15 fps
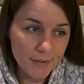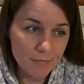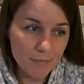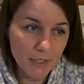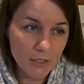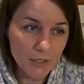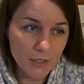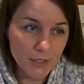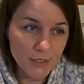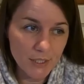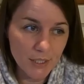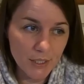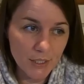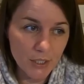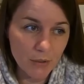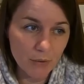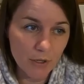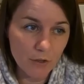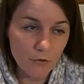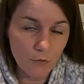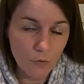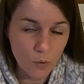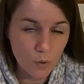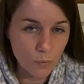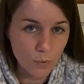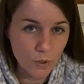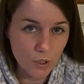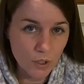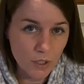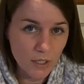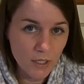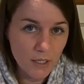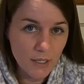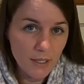My content going forward,